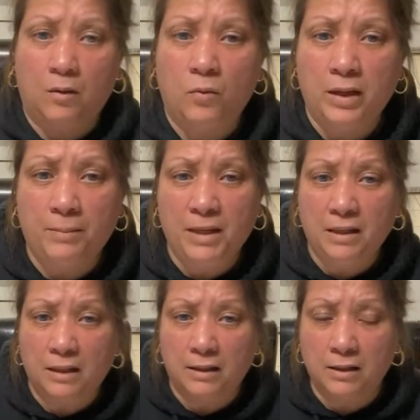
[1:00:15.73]
we
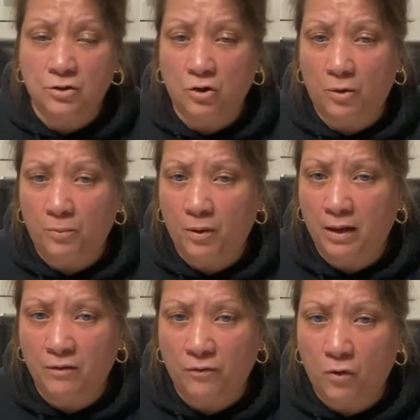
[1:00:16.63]
immediately start
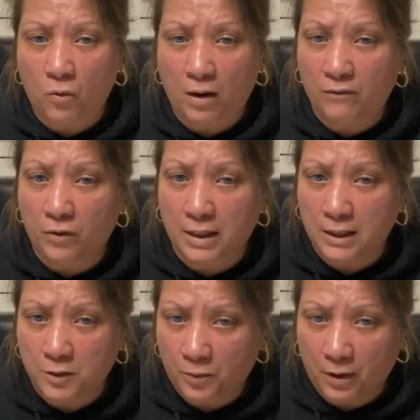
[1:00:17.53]
praying for whoever
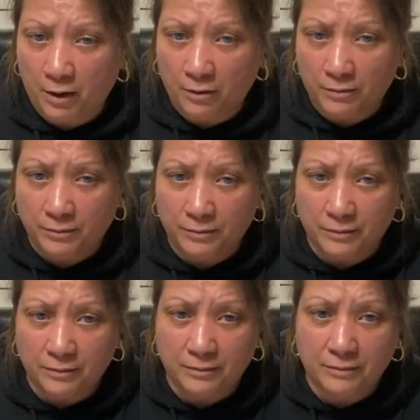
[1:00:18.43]
needs prayer.
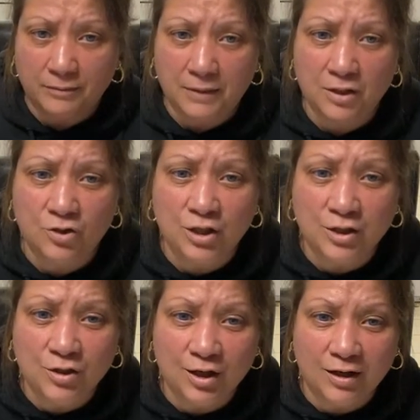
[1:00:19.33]
Is
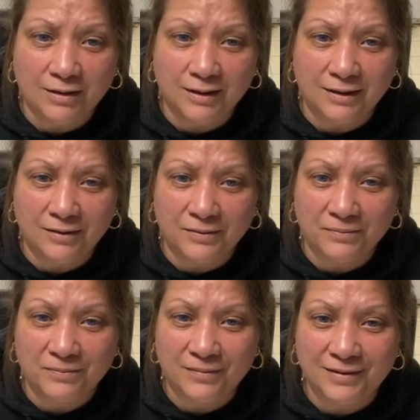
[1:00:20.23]
Gigi on here?
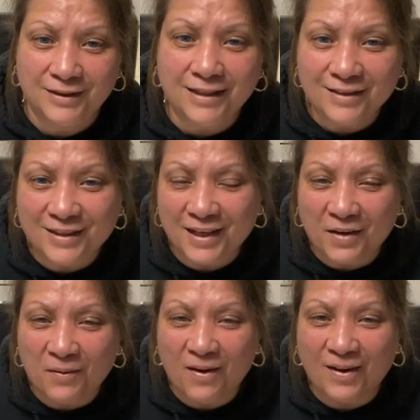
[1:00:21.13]
Gigi,
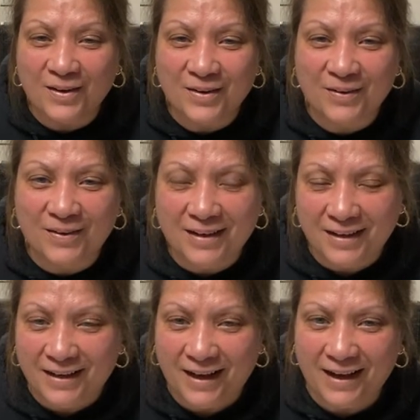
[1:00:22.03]
how are you?
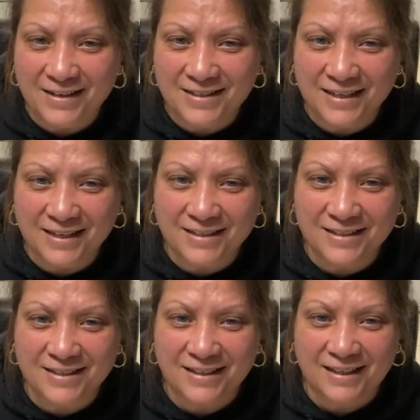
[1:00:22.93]
Hey,
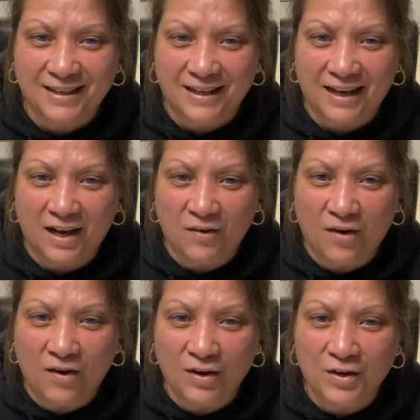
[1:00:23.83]
sis. How
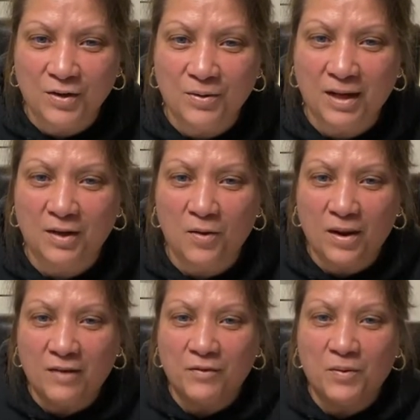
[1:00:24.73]
are you? Hello,
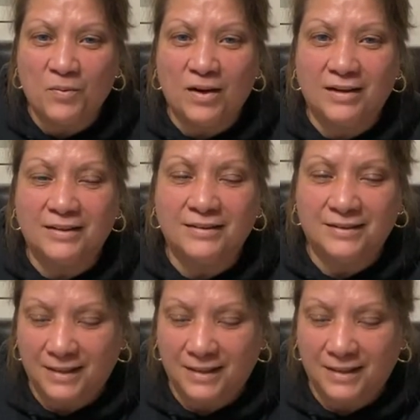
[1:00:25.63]
everyone.